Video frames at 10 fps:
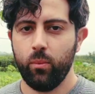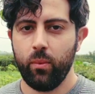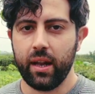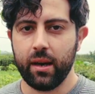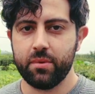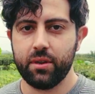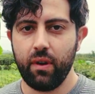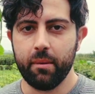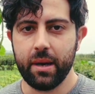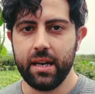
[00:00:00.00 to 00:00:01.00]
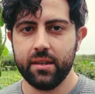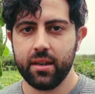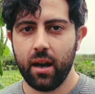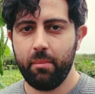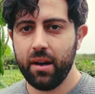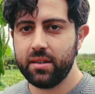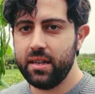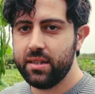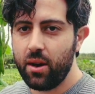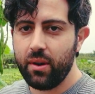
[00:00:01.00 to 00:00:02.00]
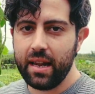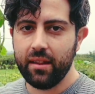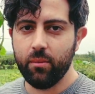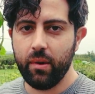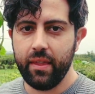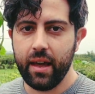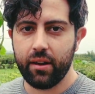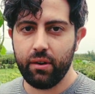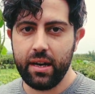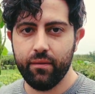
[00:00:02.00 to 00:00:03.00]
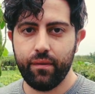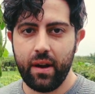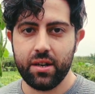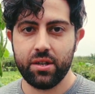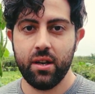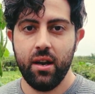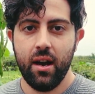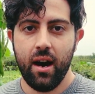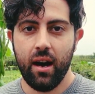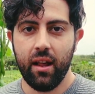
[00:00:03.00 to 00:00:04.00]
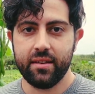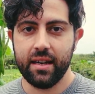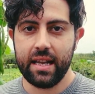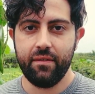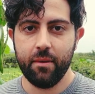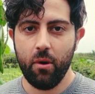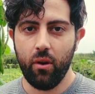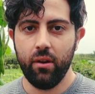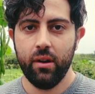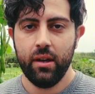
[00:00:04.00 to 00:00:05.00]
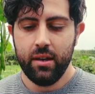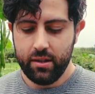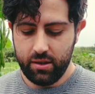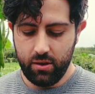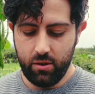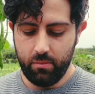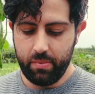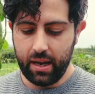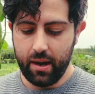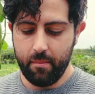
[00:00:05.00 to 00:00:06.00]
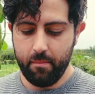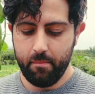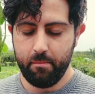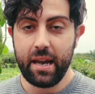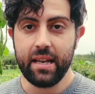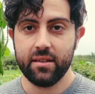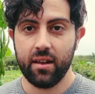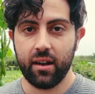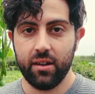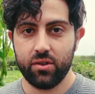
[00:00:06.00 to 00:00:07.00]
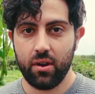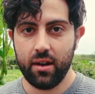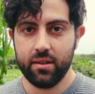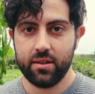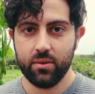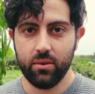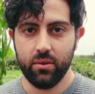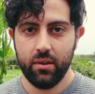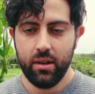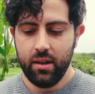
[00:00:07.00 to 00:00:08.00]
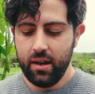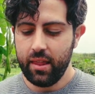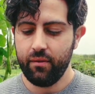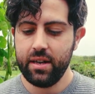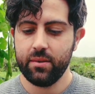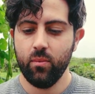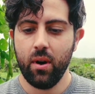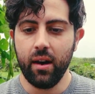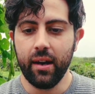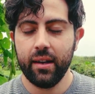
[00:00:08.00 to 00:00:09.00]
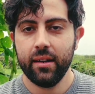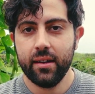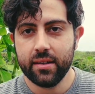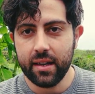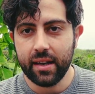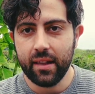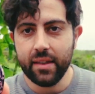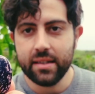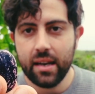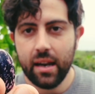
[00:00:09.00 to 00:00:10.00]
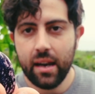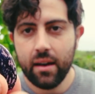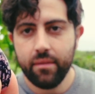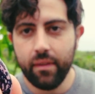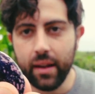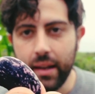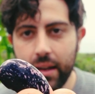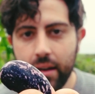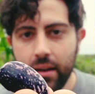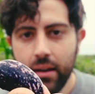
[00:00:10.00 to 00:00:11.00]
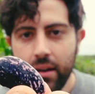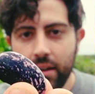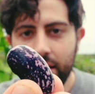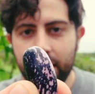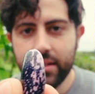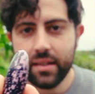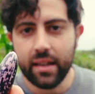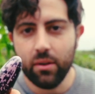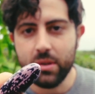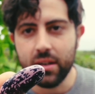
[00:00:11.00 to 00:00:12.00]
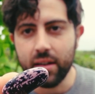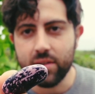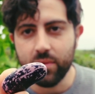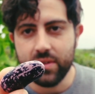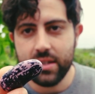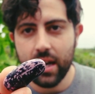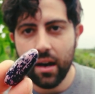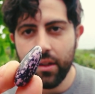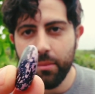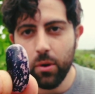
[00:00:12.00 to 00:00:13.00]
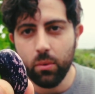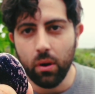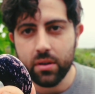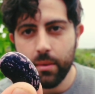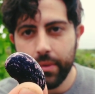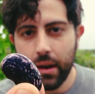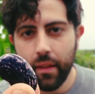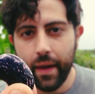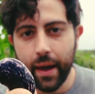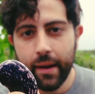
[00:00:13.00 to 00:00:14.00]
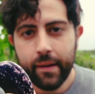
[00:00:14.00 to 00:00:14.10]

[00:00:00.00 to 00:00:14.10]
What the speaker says: When it comes to runner beans, I personally don't eat them when they're green and fresh. I like to leave them on to become beans that I can dry and store. And the reason why is that you get these lovely, you can see they almost look like sort of Darth Maul or something like that.